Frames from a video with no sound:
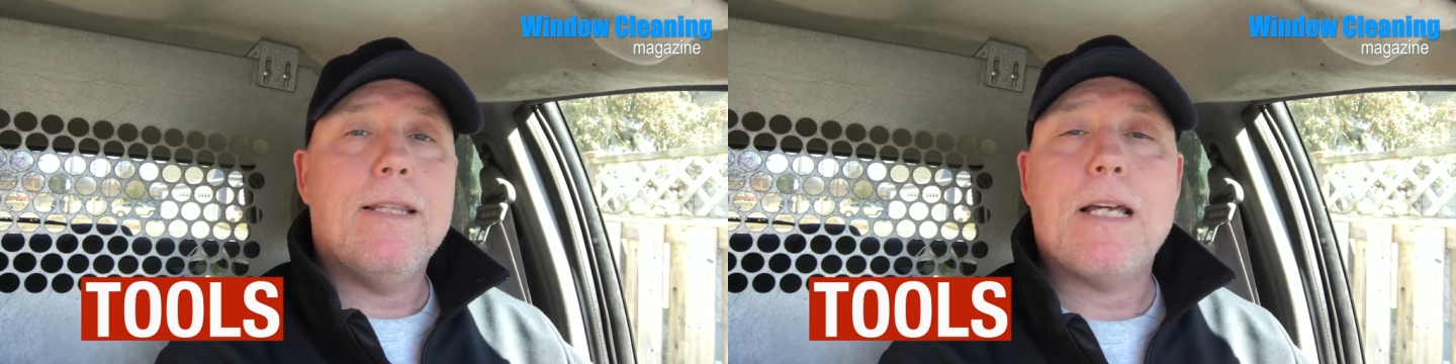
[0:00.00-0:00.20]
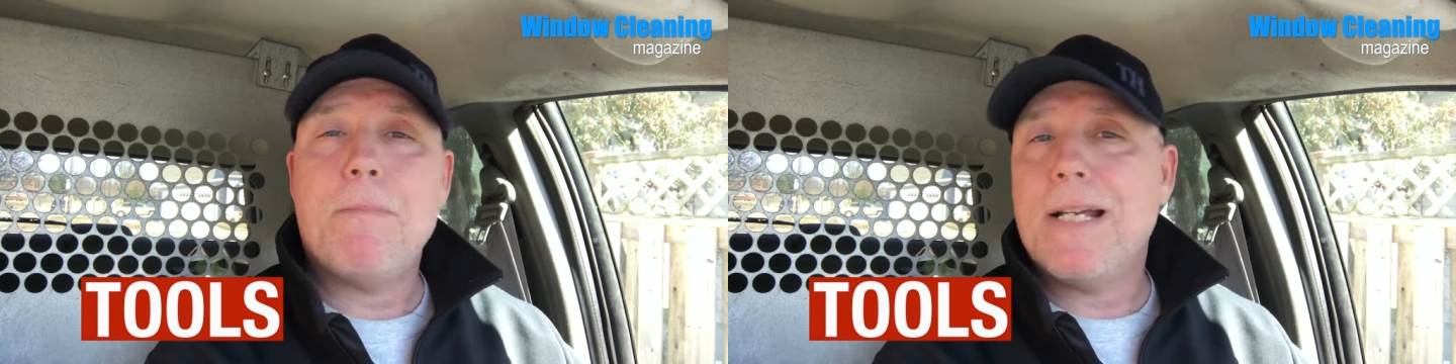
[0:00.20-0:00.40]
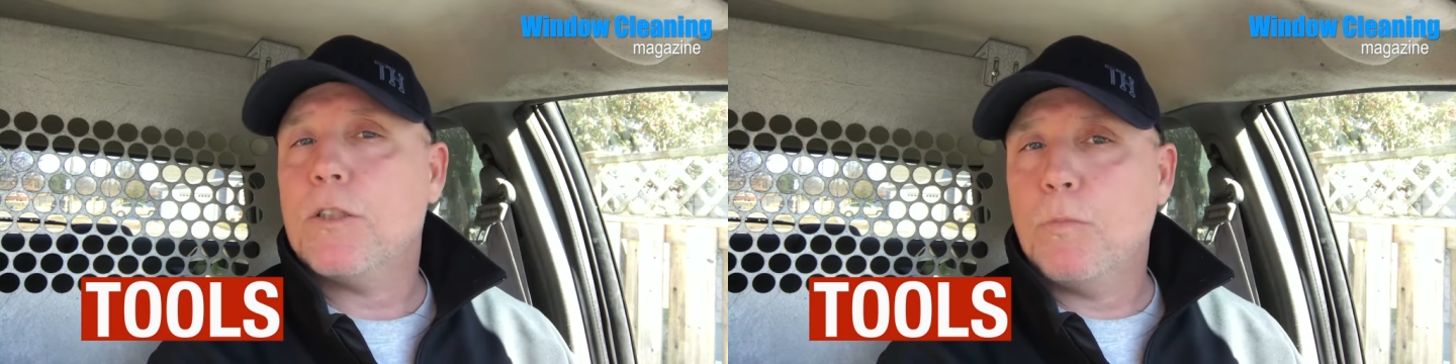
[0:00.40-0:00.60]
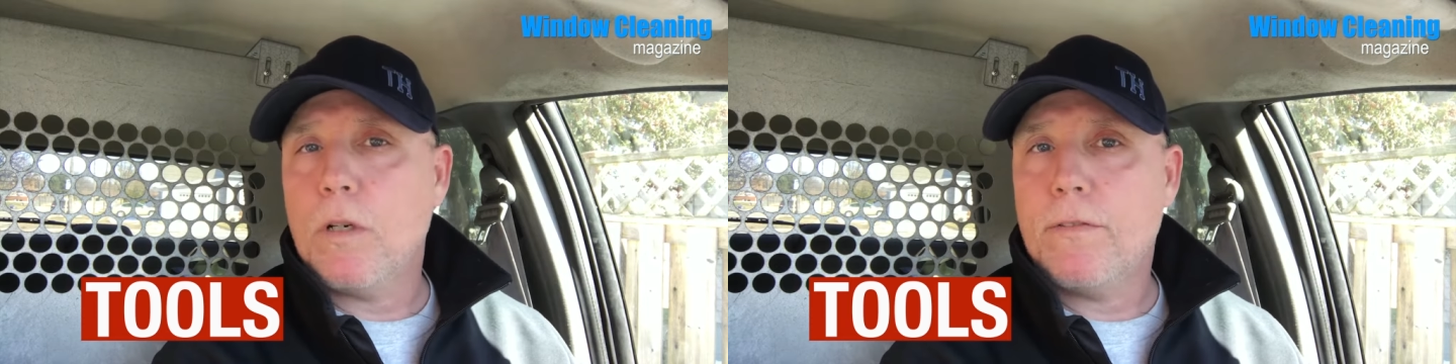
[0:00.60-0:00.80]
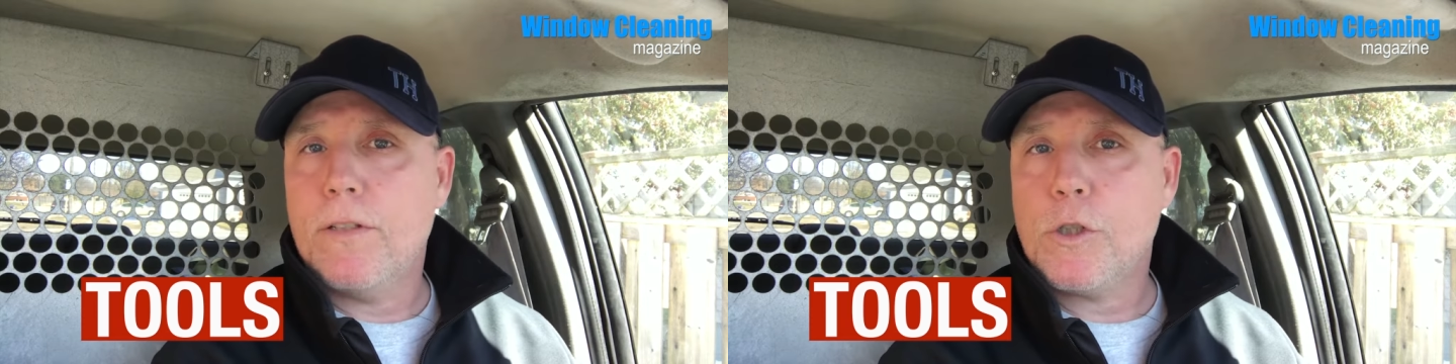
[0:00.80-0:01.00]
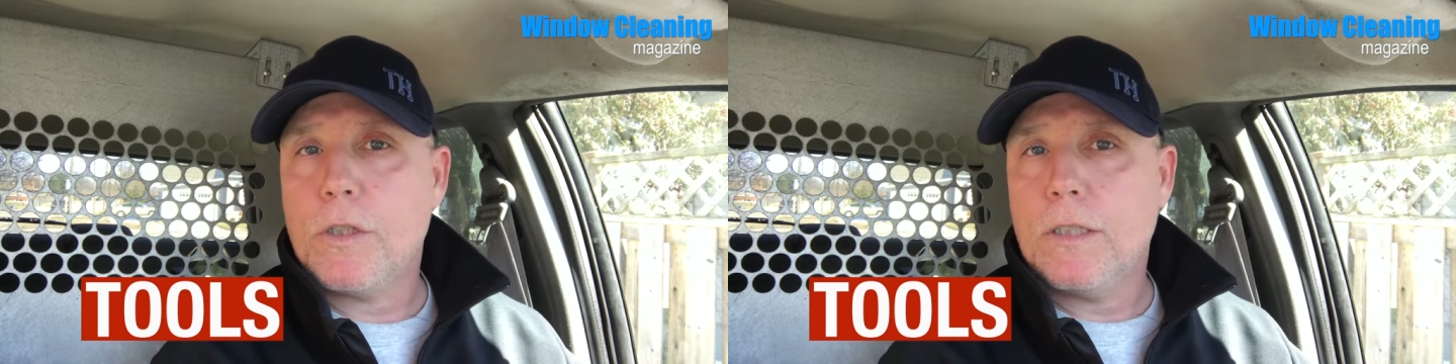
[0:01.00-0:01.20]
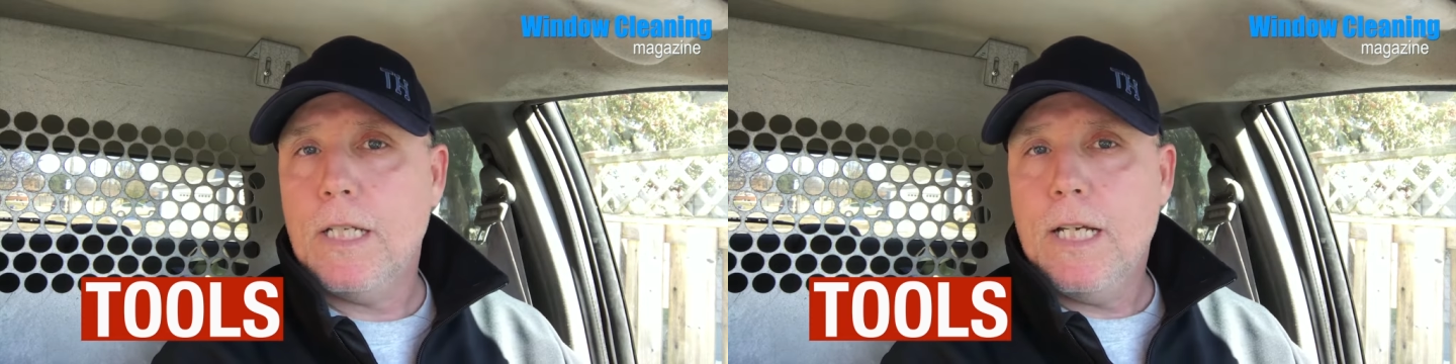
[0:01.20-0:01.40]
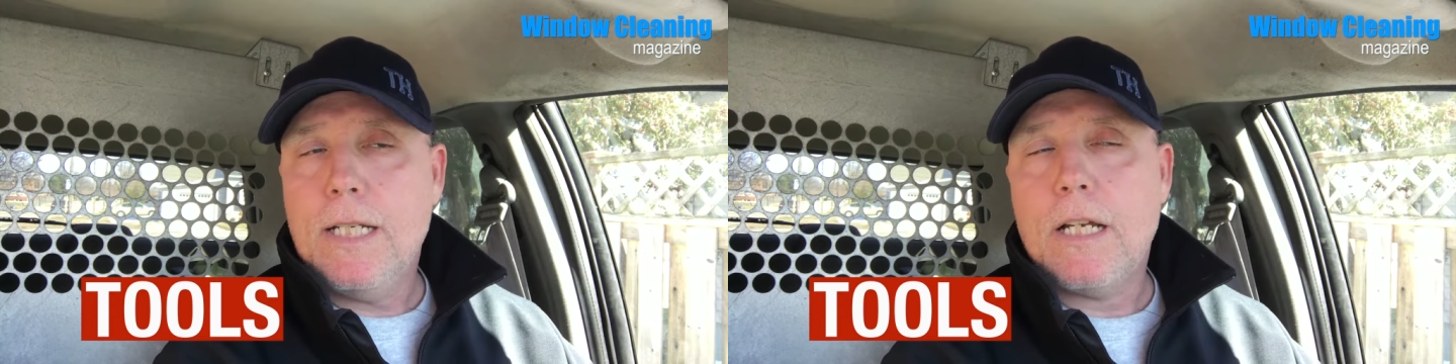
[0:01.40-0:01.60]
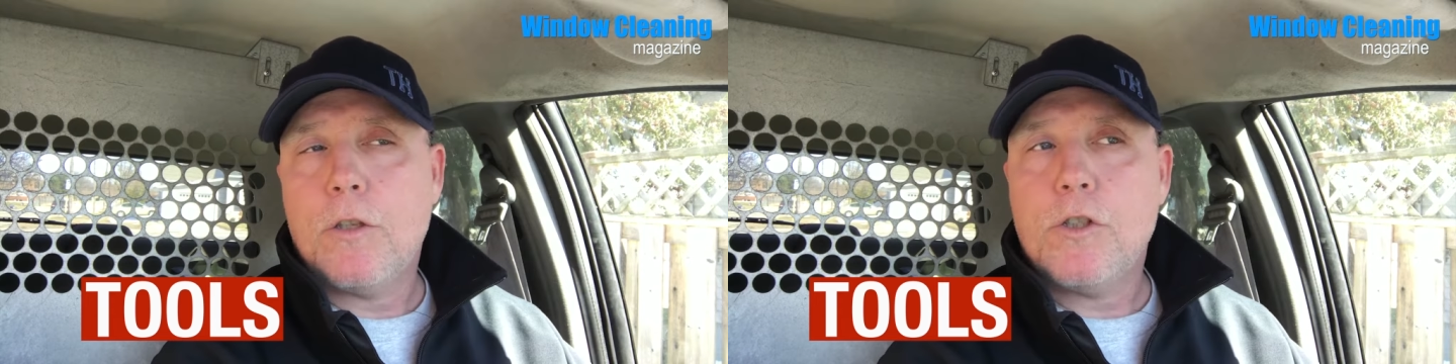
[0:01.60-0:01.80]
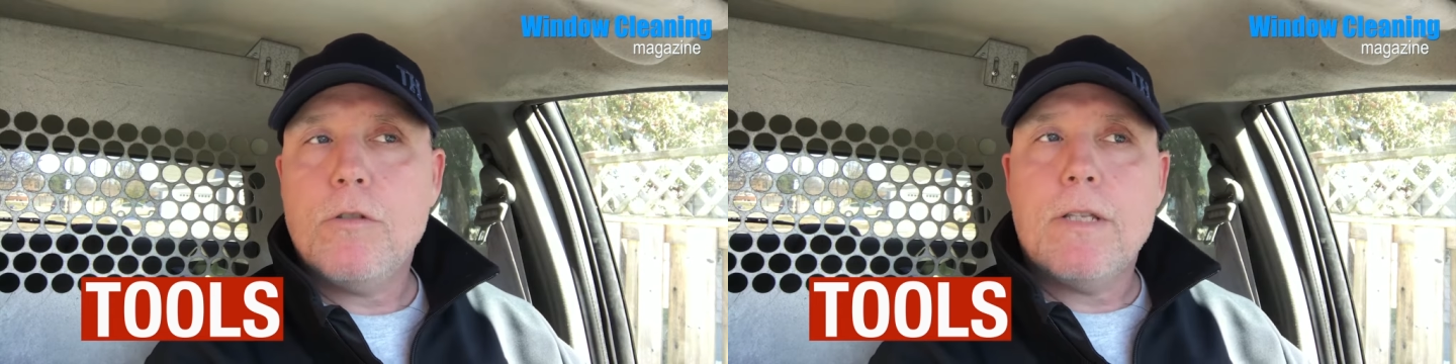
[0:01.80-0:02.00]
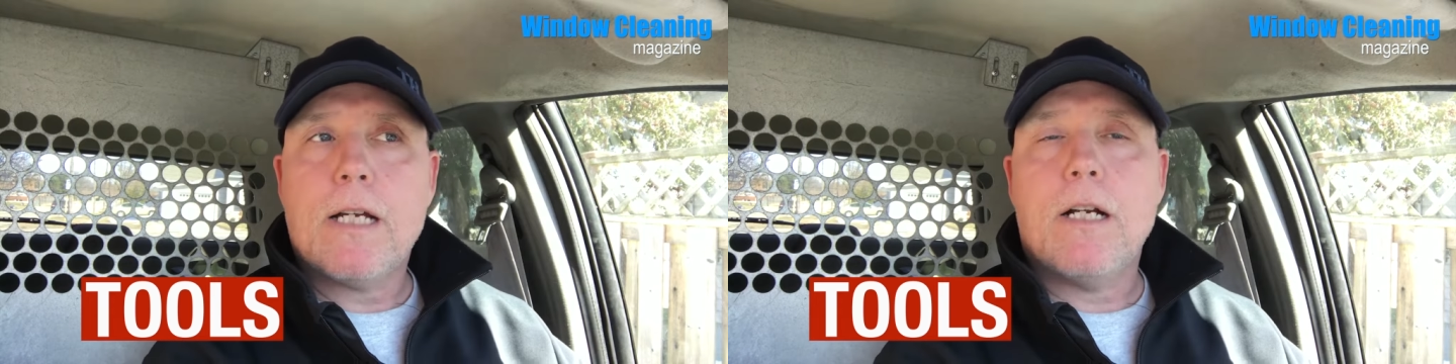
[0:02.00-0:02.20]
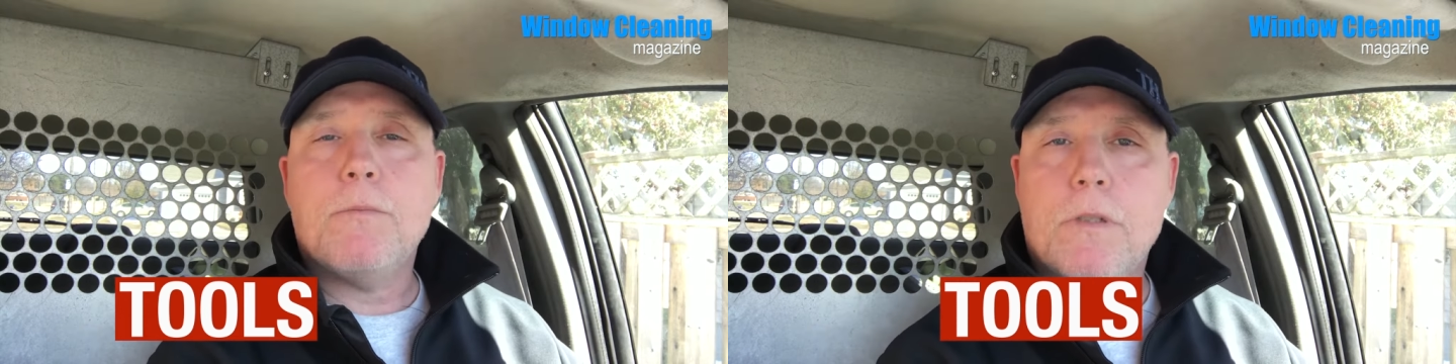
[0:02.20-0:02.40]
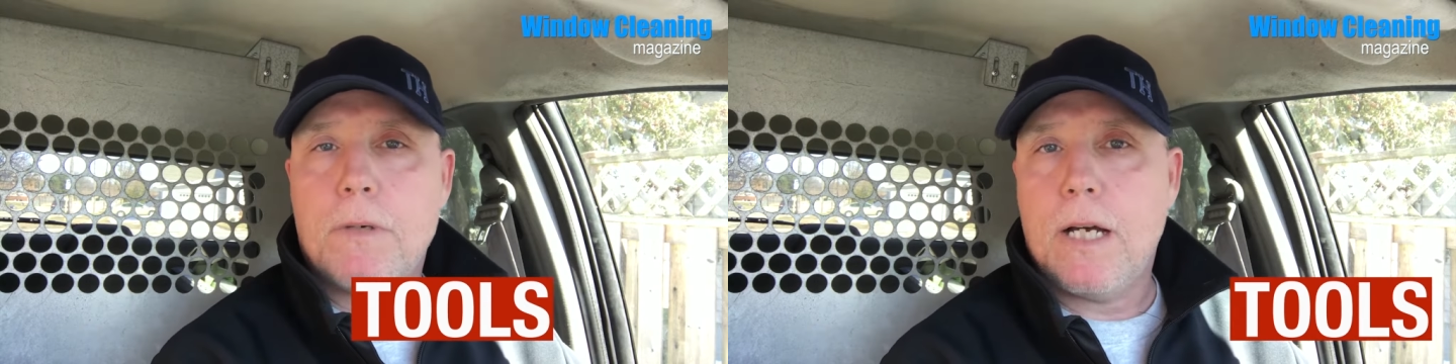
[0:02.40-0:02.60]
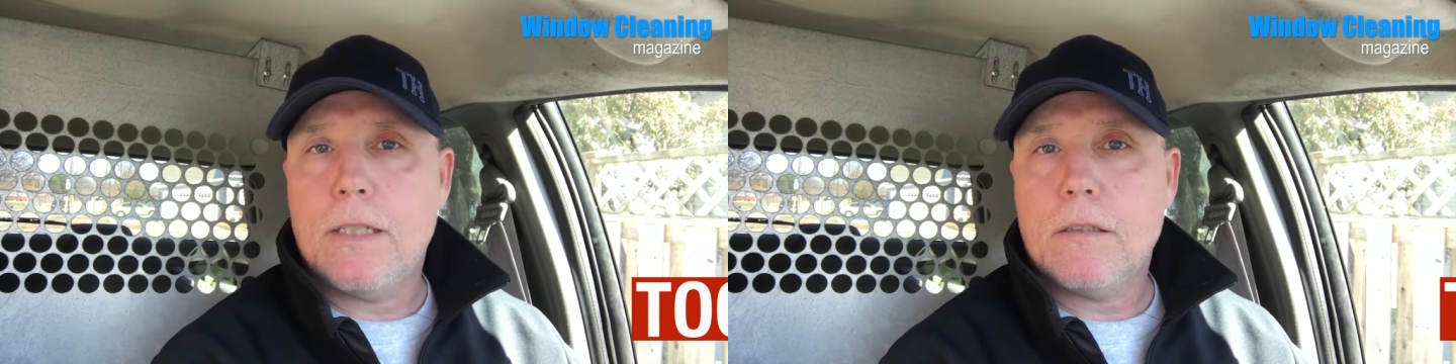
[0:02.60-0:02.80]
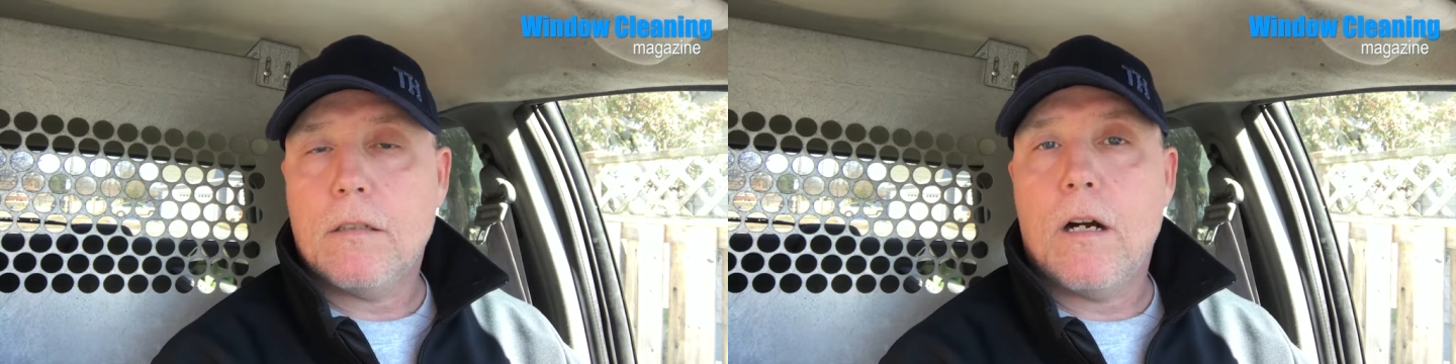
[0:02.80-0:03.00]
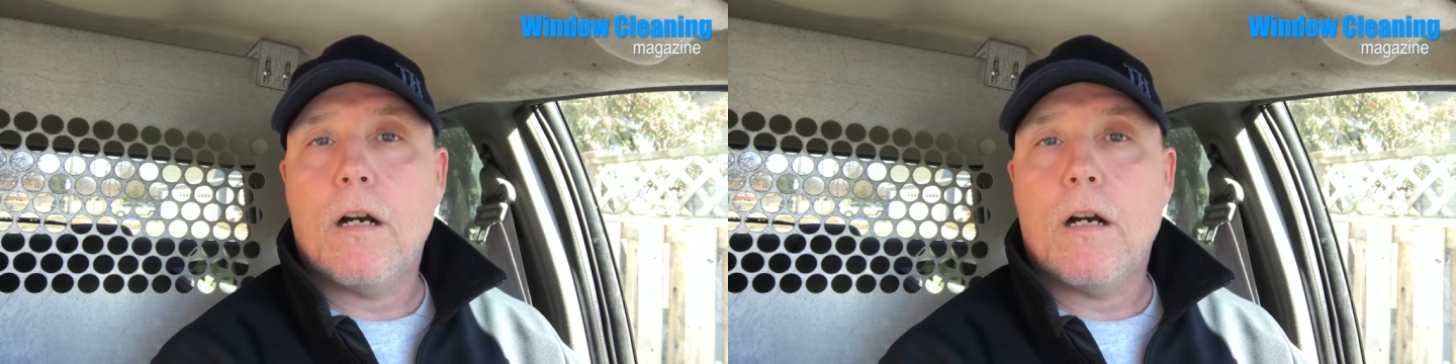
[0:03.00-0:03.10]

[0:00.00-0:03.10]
that make us more efficient. Now, the 2 that come to mind